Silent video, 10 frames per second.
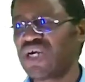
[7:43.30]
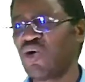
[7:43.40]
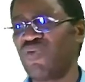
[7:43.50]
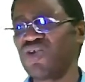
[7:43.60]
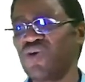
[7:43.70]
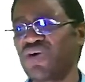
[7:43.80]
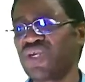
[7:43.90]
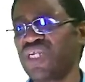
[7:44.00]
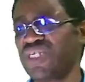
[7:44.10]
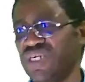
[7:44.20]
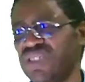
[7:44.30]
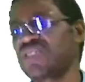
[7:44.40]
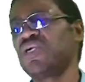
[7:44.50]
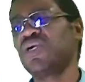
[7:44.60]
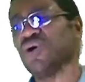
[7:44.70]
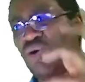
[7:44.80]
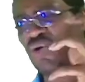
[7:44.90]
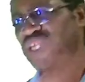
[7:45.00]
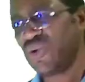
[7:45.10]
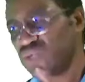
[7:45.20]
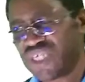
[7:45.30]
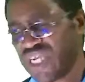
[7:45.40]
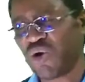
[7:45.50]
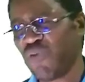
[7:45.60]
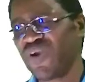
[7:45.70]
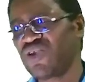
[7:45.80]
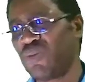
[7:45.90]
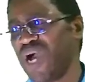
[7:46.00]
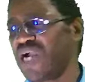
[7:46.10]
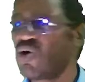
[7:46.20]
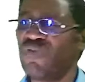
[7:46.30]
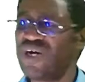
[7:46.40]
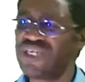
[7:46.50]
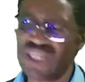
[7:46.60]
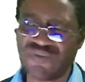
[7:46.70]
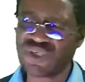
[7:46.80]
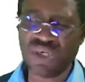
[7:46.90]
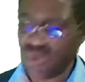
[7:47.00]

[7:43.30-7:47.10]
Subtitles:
over your creditors, or they will take over your bank overdraft,